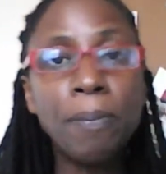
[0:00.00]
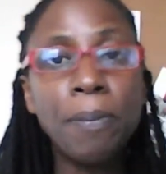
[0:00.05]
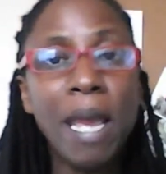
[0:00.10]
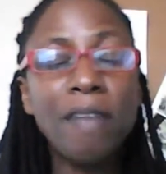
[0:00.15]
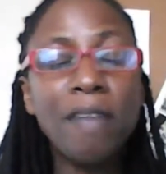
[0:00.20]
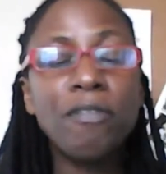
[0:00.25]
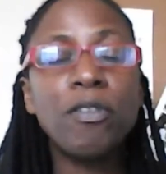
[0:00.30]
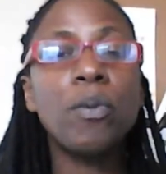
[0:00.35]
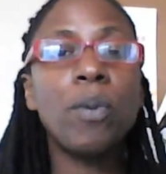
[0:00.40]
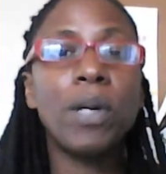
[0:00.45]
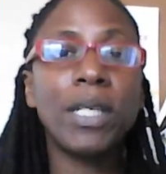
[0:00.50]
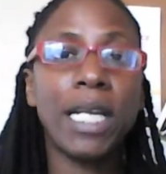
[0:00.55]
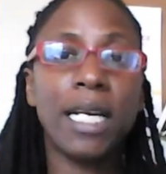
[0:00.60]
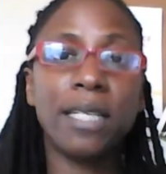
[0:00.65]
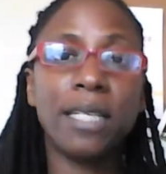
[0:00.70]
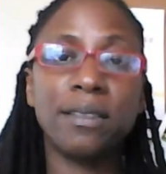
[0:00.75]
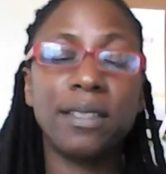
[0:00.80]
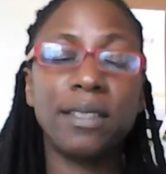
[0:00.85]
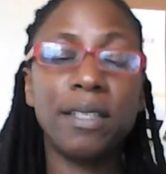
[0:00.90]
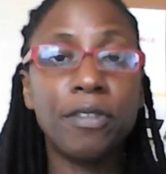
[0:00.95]
everyone
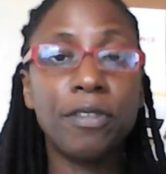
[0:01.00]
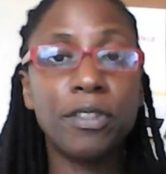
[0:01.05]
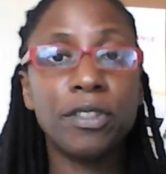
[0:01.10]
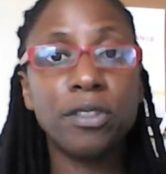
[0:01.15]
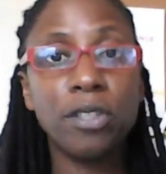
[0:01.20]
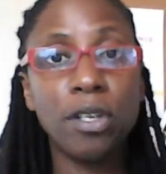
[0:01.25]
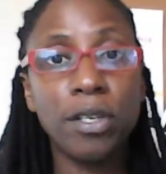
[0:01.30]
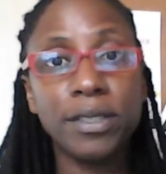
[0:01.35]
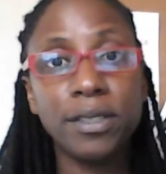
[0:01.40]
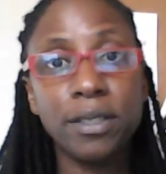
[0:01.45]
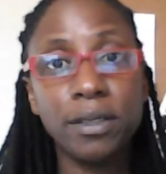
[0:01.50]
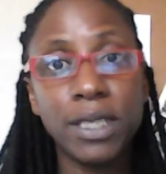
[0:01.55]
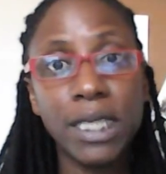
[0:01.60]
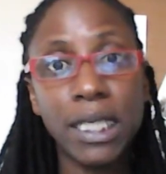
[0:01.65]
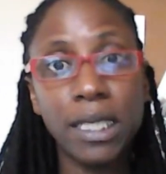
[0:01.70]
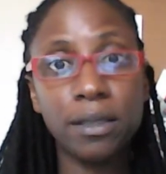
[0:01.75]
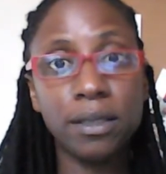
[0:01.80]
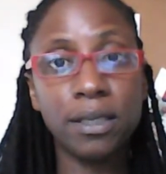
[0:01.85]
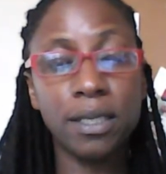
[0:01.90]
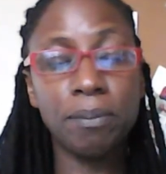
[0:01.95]
has different signs and
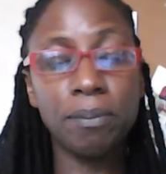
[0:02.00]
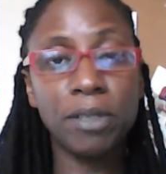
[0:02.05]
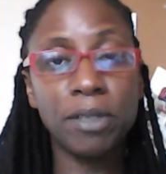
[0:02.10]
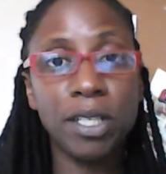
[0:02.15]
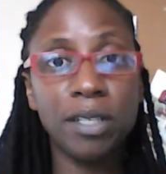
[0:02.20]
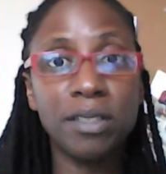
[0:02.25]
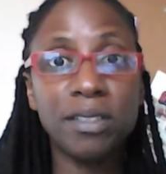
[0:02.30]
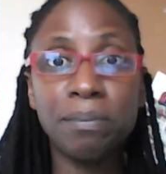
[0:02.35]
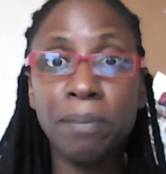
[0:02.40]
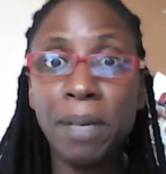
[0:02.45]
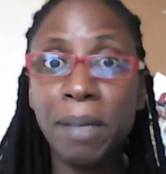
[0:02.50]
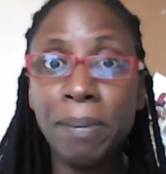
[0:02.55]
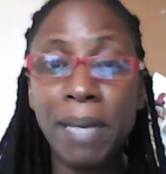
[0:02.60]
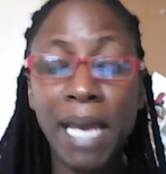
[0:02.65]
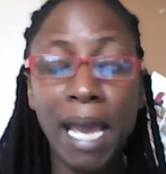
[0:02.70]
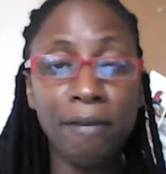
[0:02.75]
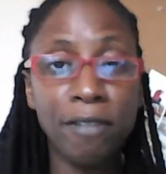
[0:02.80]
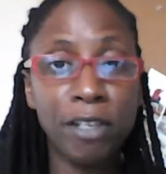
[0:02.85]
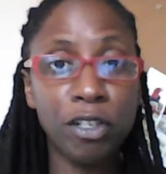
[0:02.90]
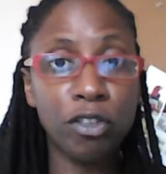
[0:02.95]
symptoms, maybe
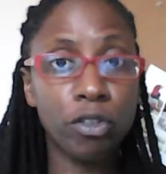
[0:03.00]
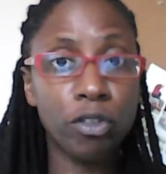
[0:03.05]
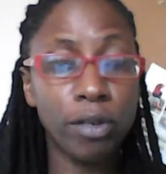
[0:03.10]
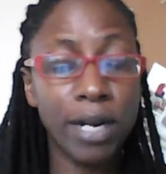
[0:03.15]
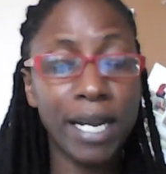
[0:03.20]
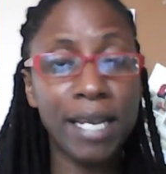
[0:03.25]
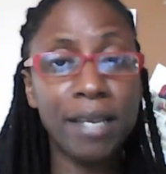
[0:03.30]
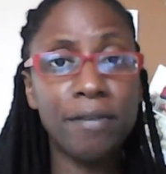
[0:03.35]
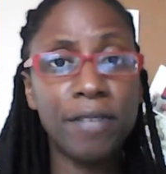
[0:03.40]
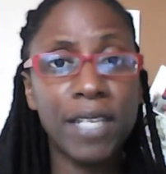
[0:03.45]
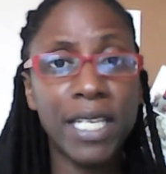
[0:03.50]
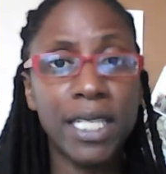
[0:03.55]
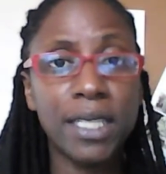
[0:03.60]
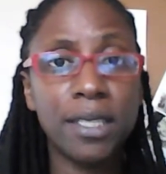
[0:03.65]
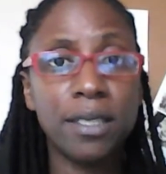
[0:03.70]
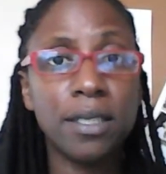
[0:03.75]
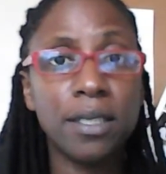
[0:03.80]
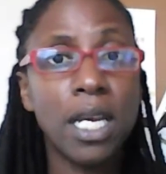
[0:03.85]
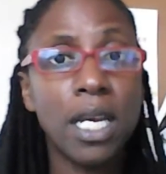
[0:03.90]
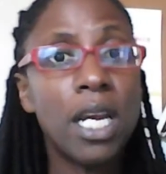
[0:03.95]
having
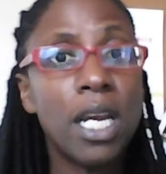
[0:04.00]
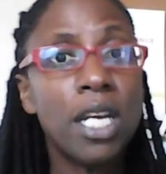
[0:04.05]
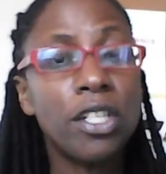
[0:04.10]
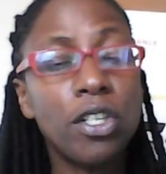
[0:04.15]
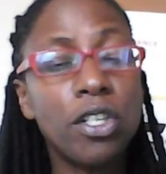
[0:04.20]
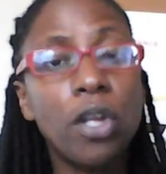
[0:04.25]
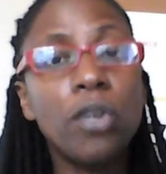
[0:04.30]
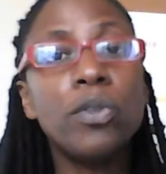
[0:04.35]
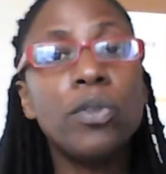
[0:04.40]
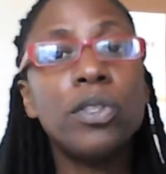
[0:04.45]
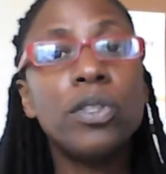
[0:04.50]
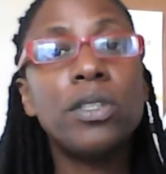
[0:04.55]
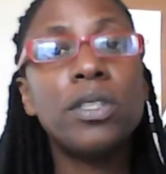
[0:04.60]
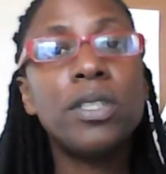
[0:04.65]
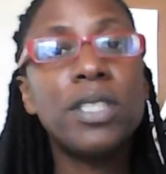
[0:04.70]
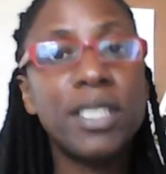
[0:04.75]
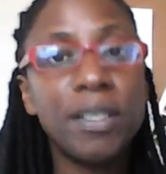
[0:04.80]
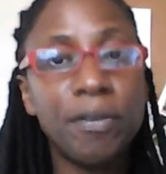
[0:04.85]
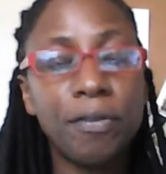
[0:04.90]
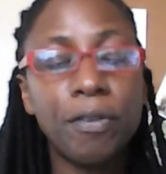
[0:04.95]
cravings,
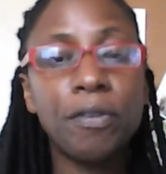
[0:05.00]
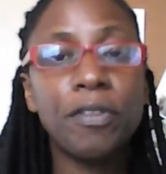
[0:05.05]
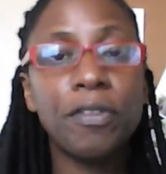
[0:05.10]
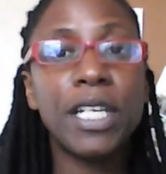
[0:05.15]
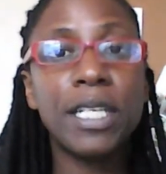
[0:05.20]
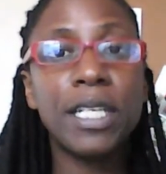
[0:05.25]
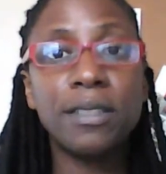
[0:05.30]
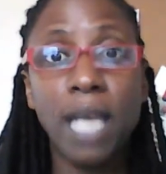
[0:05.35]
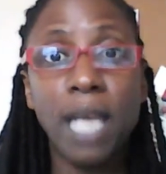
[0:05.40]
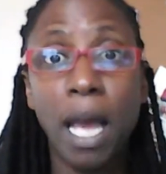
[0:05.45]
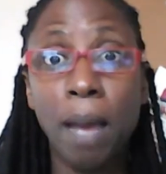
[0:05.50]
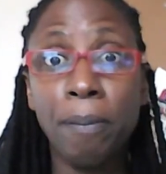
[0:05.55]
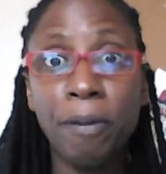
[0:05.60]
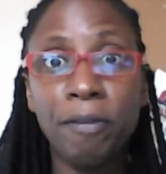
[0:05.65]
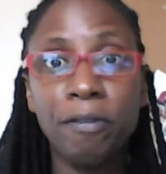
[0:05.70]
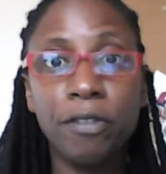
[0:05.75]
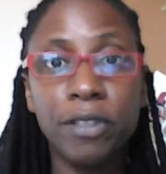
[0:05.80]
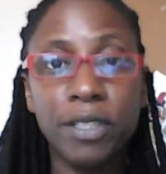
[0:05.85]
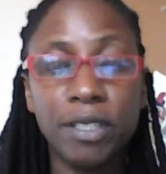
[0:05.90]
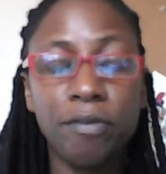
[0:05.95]
different things
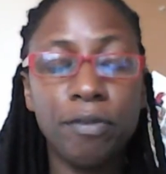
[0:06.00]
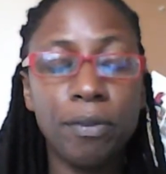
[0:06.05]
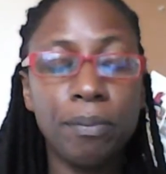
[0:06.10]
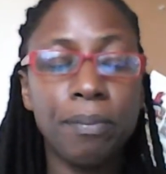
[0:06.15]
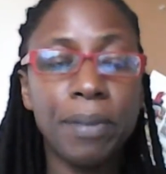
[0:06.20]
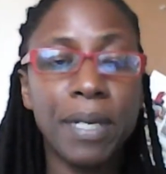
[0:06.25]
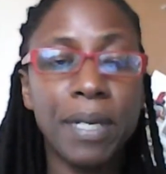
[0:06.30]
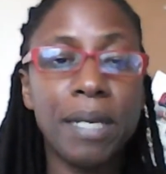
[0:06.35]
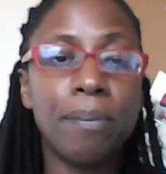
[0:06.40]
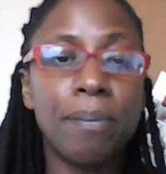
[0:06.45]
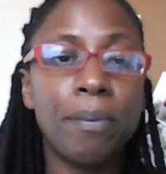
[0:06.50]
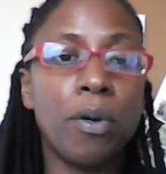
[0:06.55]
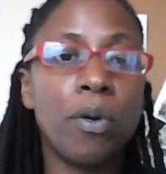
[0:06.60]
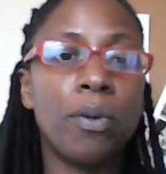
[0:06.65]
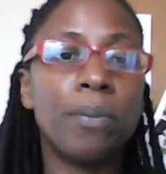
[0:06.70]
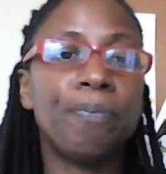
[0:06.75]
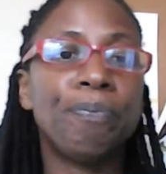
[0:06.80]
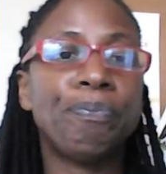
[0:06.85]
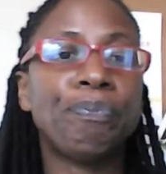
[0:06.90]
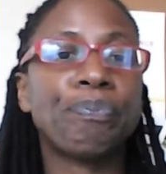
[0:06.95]
happen for different people.